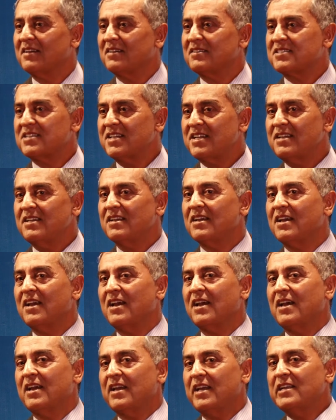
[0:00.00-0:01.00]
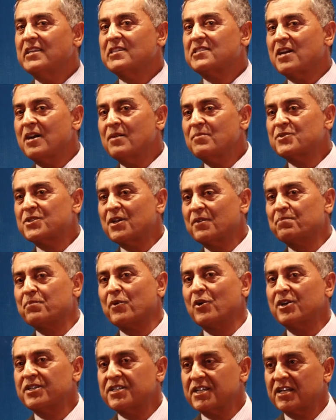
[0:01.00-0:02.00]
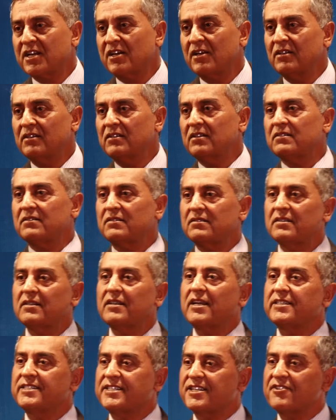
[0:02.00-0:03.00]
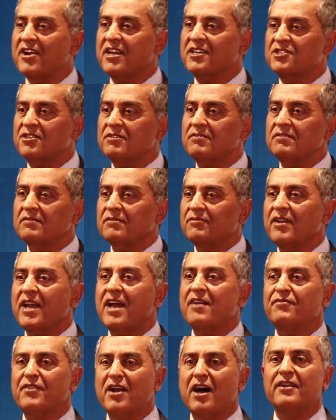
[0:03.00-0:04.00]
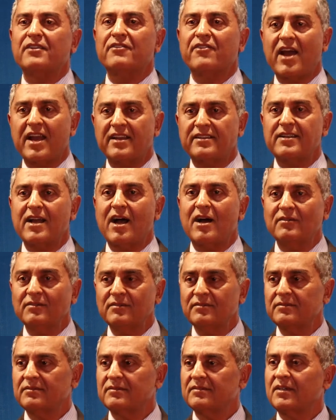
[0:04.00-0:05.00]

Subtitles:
See, in terms of political direction, we have none right now.